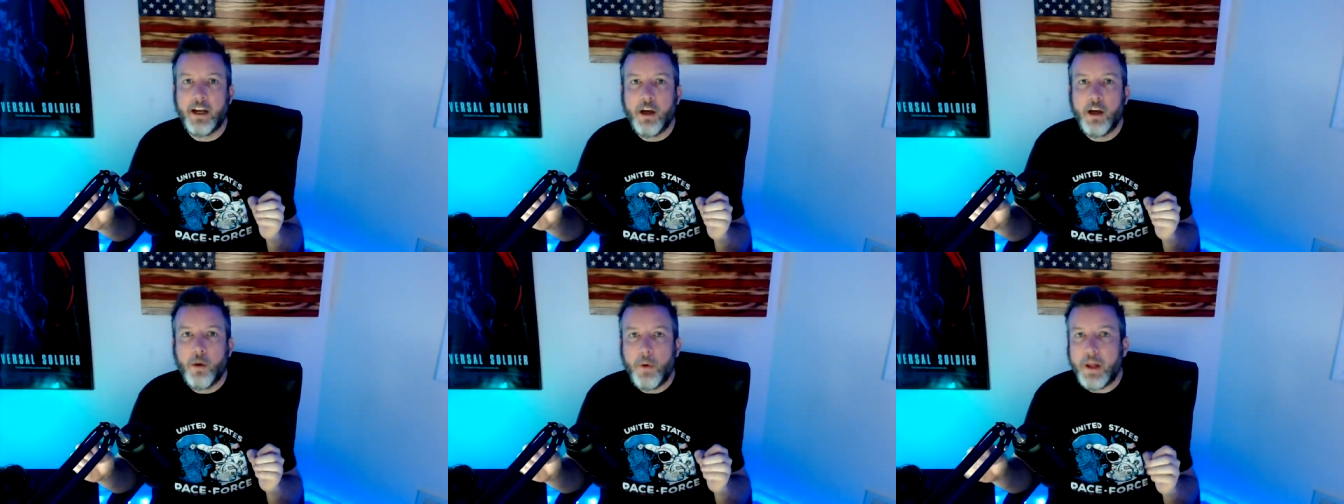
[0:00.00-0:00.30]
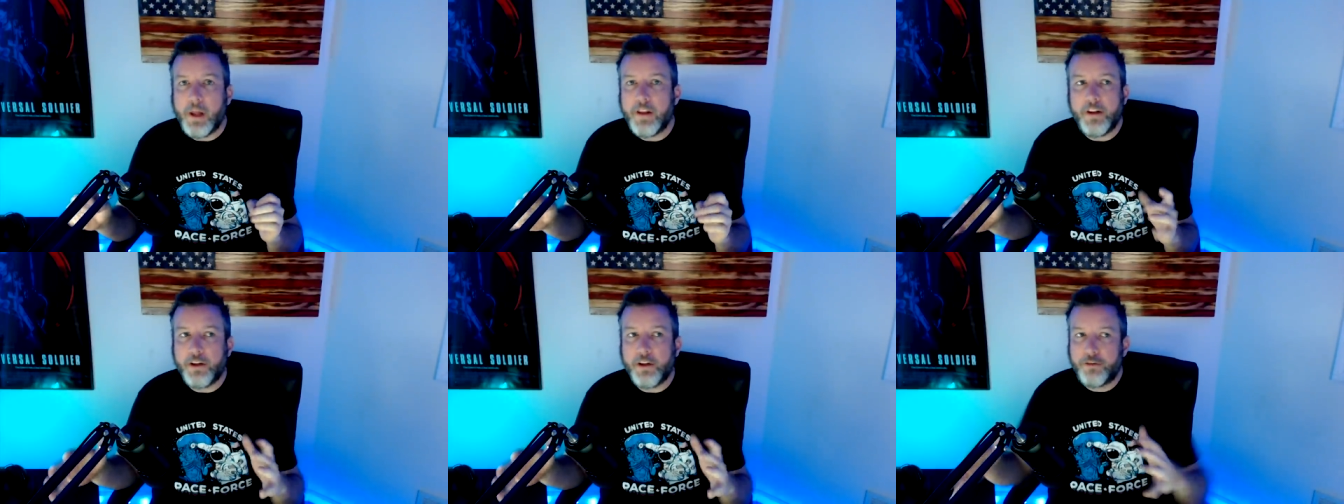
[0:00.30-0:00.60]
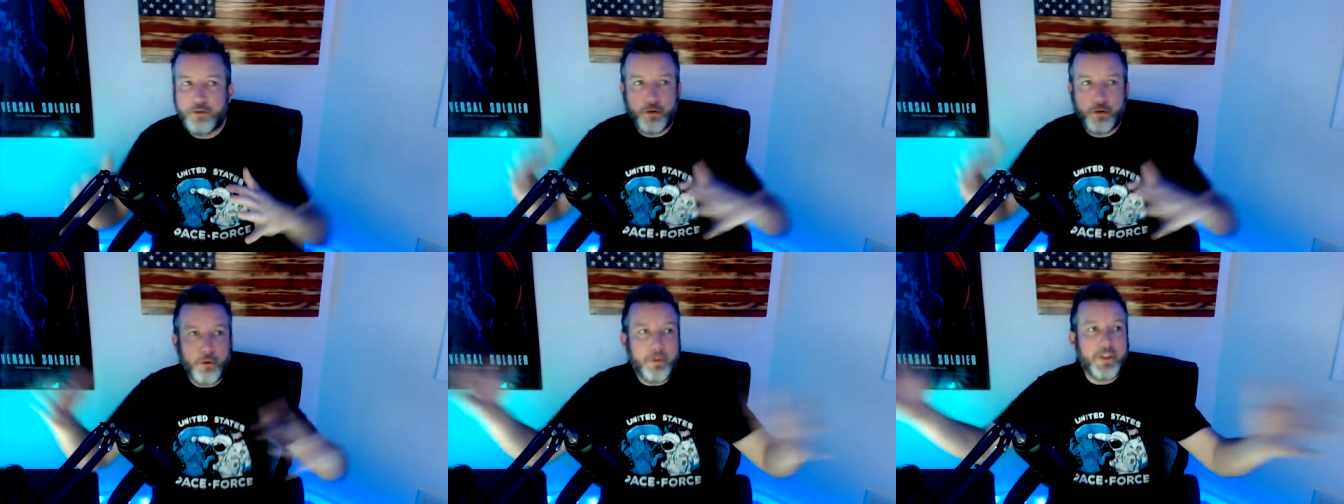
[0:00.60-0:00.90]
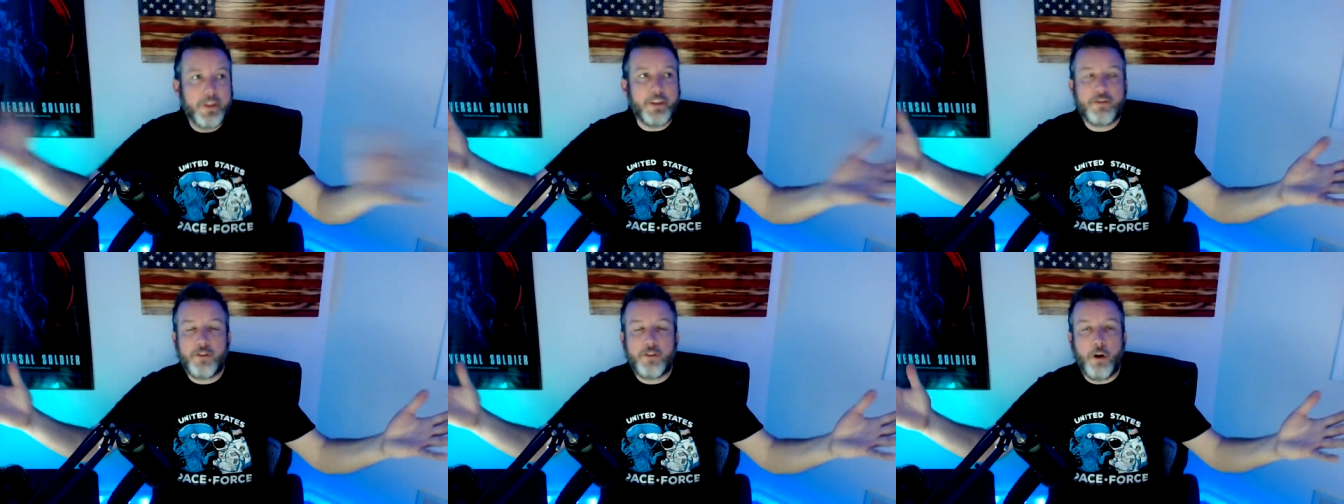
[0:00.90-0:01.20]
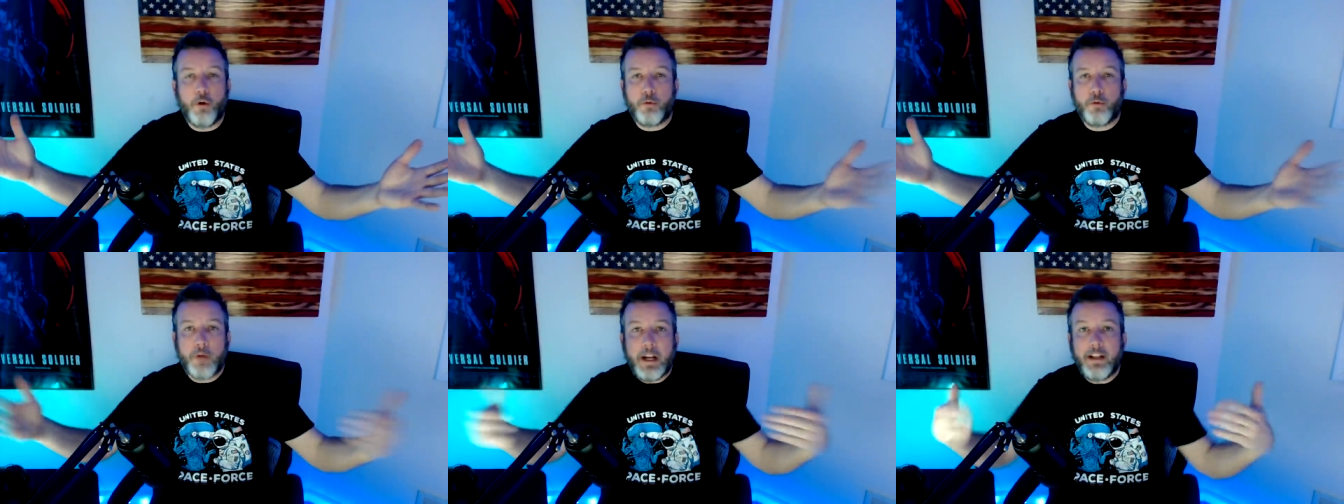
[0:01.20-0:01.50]
when and the truth is
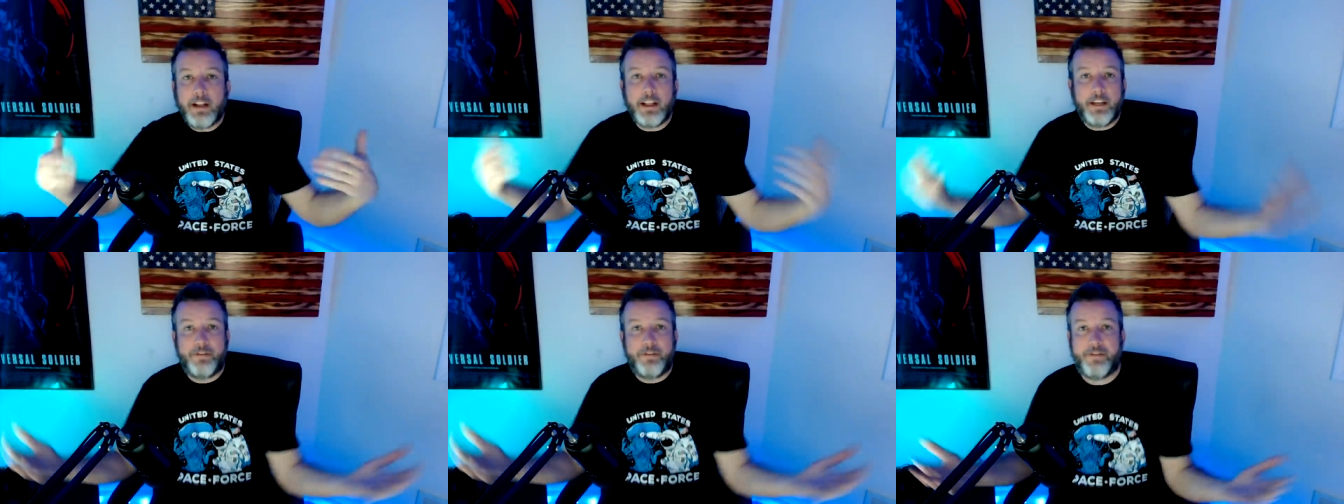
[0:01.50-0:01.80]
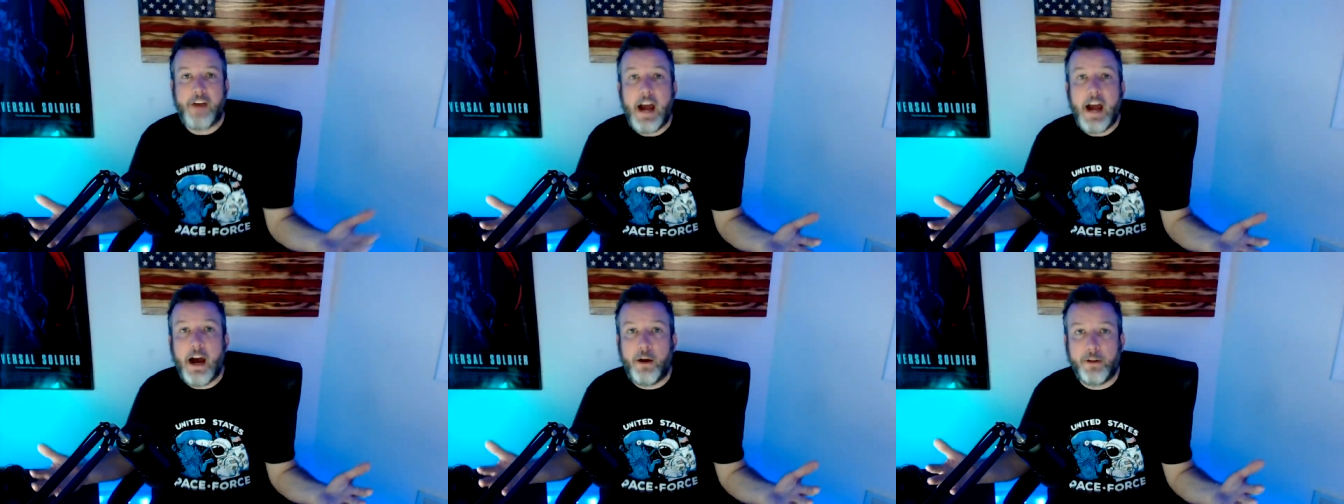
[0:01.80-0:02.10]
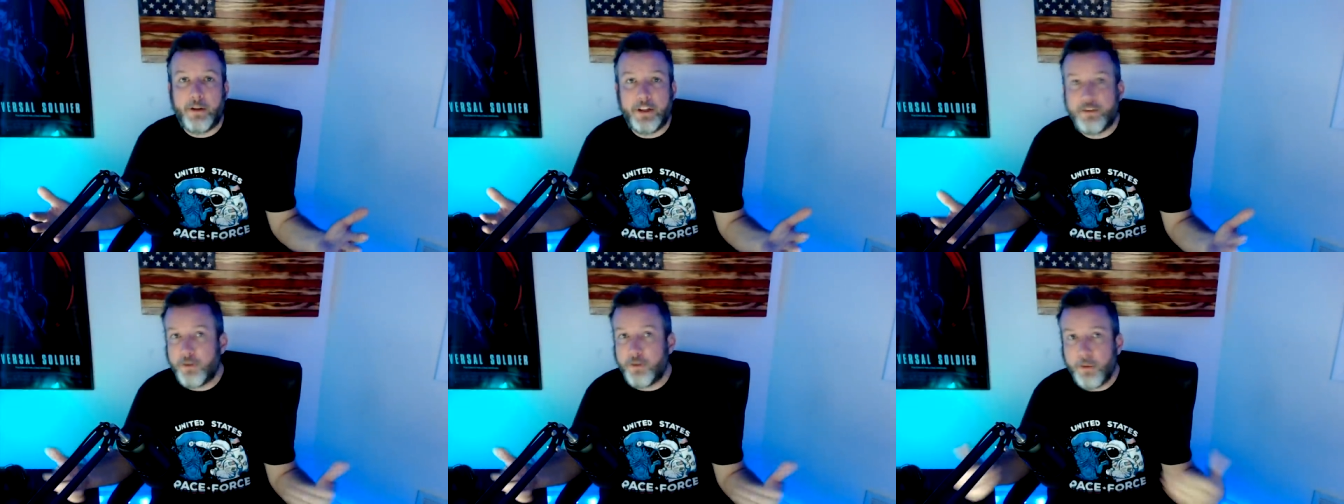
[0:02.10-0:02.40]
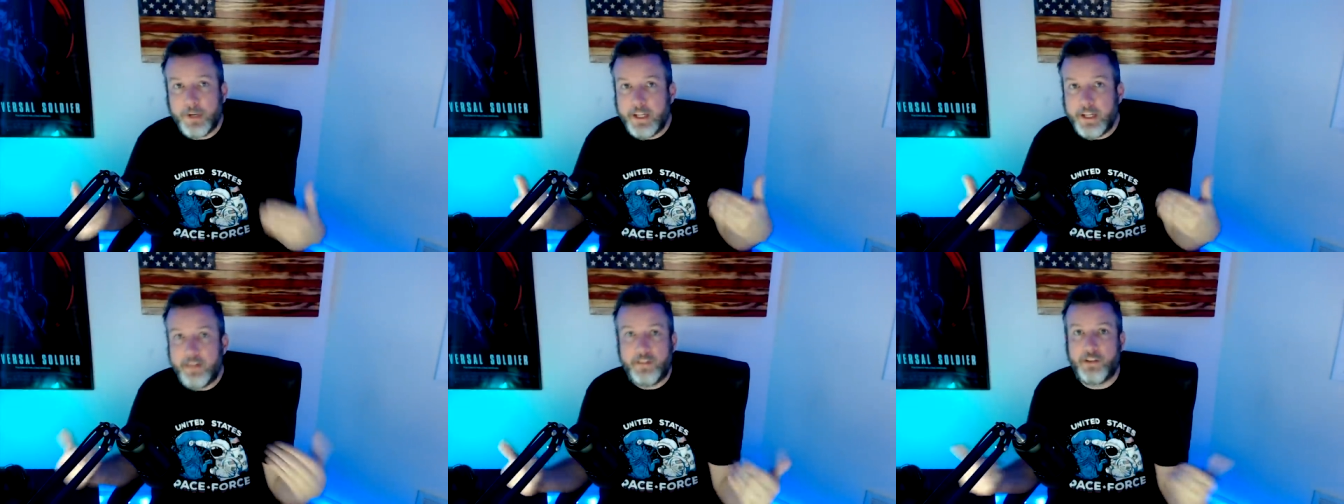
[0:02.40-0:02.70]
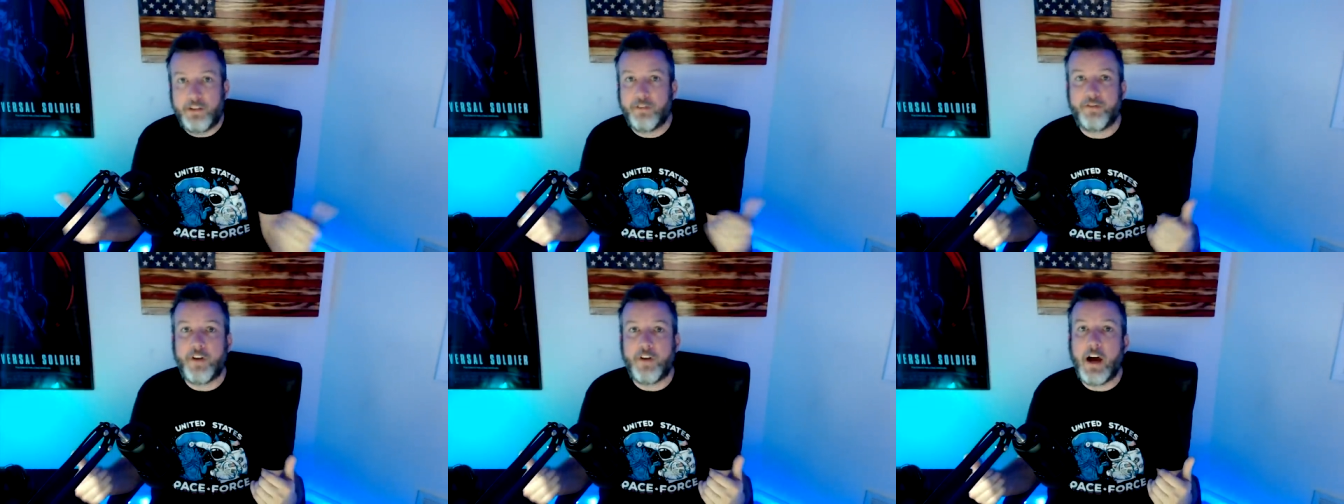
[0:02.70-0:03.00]
so readily found. It's so easy
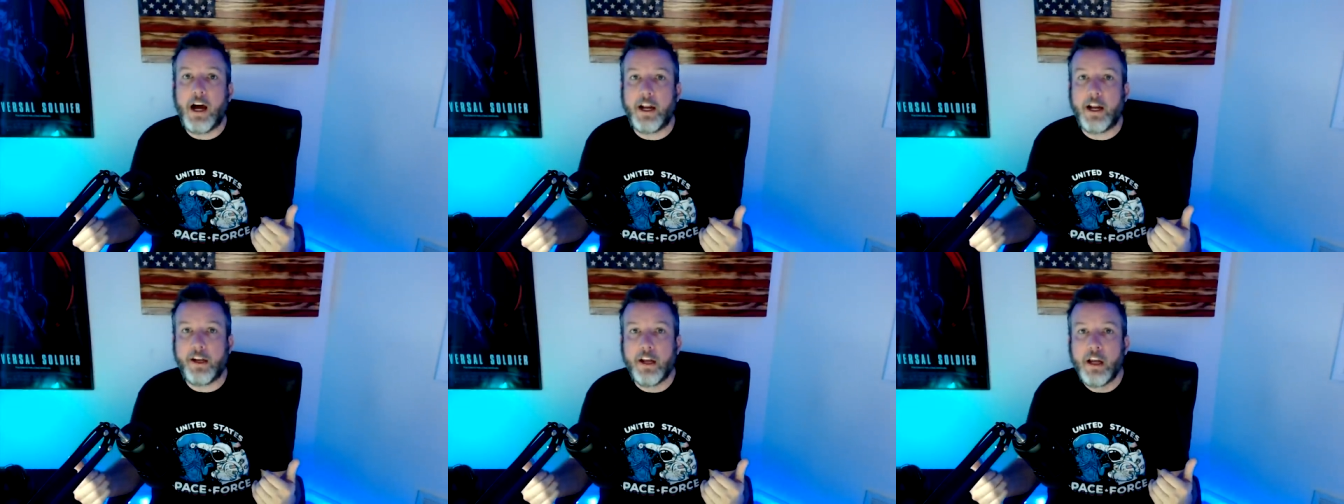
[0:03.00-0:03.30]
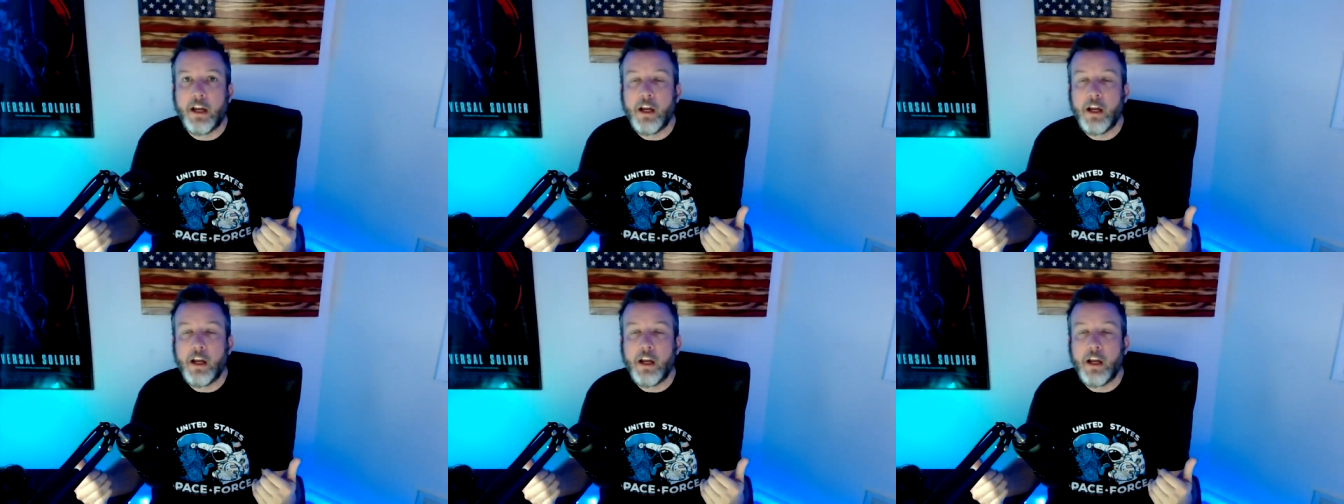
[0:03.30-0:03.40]
to find,